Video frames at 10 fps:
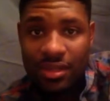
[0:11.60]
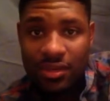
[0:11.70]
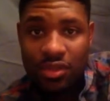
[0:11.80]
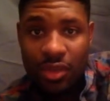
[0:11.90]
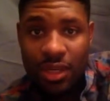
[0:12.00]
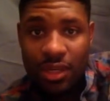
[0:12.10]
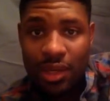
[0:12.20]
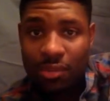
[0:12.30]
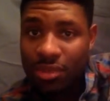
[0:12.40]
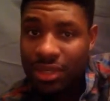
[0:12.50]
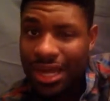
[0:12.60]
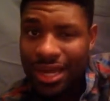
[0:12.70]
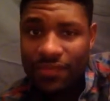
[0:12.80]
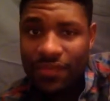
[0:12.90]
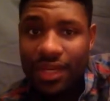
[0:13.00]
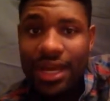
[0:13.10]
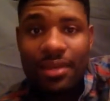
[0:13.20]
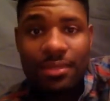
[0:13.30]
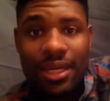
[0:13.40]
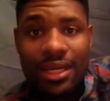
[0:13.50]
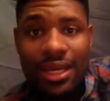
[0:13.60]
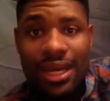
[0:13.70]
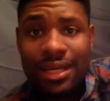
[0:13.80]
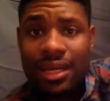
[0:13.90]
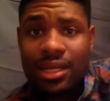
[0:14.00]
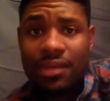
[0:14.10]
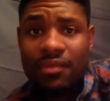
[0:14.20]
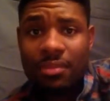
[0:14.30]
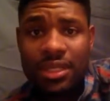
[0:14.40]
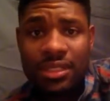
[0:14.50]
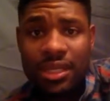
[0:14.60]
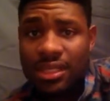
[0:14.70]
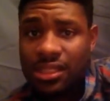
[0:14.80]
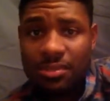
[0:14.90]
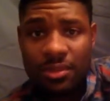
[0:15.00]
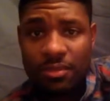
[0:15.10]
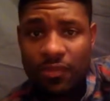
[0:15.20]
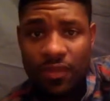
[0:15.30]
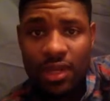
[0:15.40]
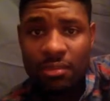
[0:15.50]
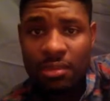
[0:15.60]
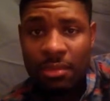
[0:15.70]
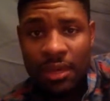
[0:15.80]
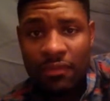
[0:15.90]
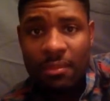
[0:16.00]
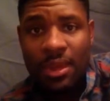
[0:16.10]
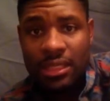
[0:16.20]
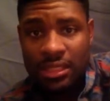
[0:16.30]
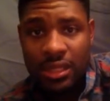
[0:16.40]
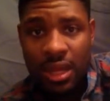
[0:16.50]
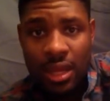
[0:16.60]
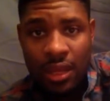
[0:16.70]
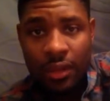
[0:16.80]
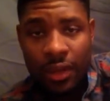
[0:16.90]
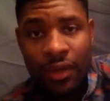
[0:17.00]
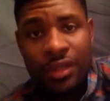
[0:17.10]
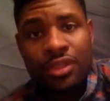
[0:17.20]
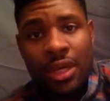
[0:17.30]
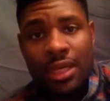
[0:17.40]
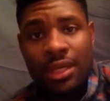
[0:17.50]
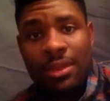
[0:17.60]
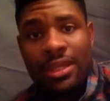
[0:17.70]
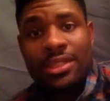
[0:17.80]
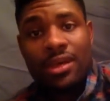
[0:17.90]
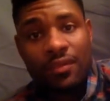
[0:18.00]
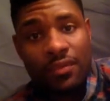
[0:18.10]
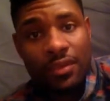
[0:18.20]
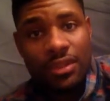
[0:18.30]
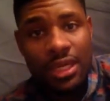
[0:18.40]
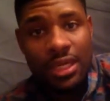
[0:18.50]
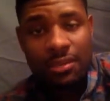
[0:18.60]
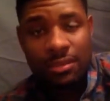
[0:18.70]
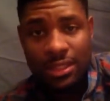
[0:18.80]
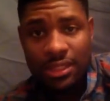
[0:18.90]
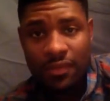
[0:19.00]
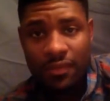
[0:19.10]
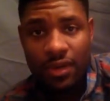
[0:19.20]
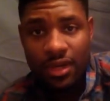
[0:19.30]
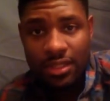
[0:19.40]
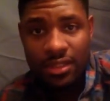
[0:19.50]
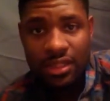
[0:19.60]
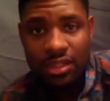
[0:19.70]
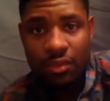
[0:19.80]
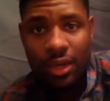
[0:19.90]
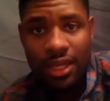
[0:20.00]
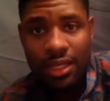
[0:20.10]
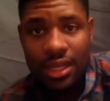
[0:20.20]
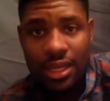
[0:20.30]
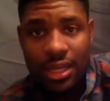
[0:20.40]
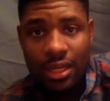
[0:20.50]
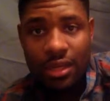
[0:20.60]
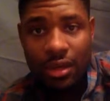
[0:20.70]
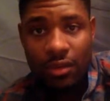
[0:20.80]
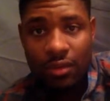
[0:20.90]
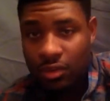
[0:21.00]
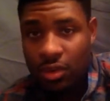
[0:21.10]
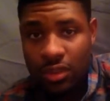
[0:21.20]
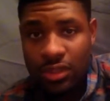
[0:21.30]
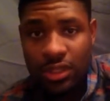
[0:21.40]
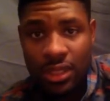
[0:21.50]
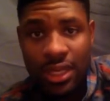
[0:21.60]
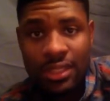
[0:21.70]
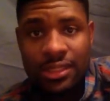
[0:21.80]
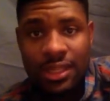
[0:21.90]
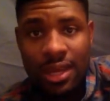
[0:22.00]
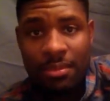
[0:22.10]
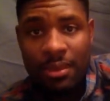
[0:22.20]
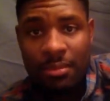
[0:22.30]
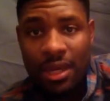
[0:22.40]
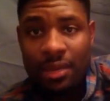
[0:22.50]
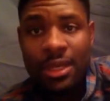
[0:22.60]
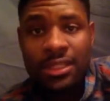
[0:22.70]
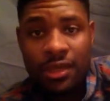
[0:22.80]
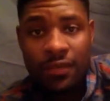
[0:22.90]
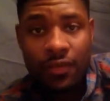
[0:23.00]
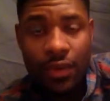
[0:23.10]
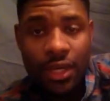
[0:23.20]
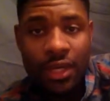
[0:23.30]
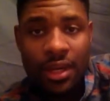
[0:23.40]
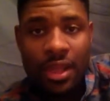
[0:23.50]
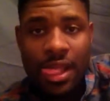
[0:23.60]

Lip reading: straightening up. But I ain't forgot, man. I got a lot of information. I just been developing my information, learning, trying to get myself situated, going to the next step, making myself greater.